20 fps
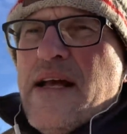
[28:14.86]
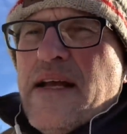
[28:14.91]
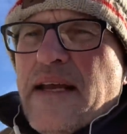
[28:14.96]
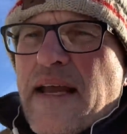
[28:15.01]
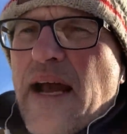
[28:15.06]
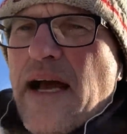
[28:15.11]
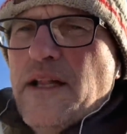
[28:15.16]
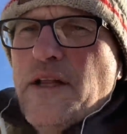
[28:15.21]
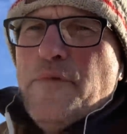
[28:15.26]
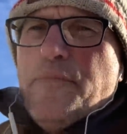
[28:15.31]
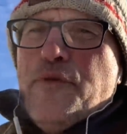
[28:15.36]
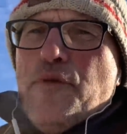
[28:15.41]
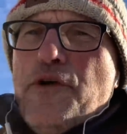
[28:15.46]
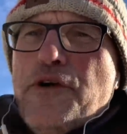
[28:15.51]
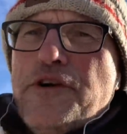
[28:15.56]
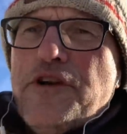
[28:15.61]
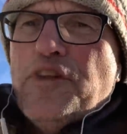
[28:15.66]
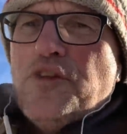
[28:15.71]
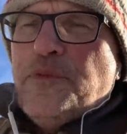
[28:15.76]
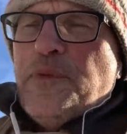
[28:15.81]

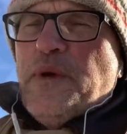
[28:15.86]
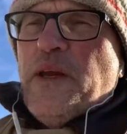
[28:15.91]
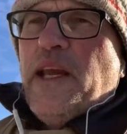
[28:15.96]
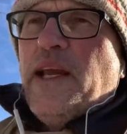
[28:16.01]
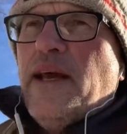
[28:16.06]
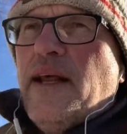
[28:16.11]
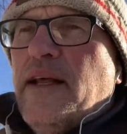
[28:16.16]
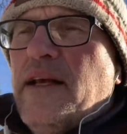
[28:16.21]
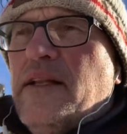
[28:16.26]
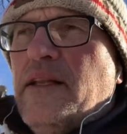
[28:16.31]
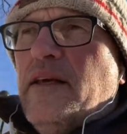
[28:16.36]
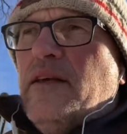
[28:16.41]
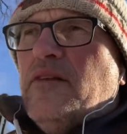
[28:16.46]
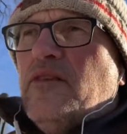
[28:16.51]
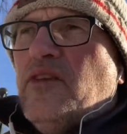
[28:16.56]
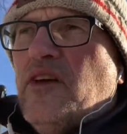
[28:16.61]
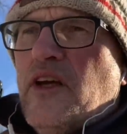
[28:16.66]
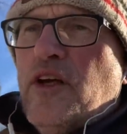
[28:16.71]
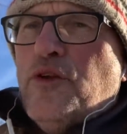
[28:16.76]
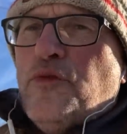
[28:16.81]
California's been getting these
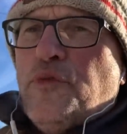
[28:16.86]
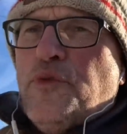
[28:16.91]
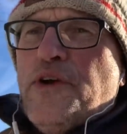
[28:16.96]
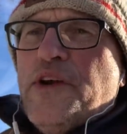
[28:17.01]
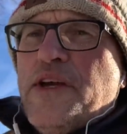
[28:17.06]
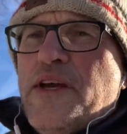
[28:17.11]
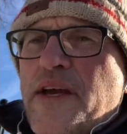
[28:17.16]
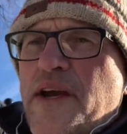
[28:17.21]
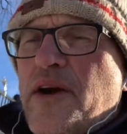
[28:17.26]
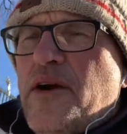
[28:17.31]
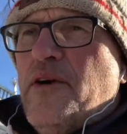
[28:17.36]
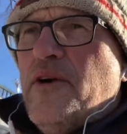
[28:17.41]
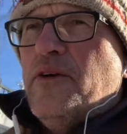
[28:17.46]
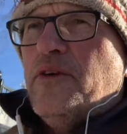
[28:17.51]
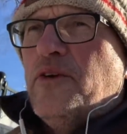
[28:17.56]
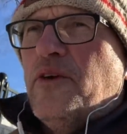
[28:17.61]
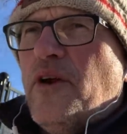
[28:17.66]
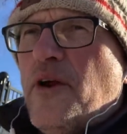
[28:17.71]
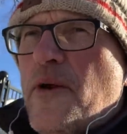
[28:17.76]
things for years.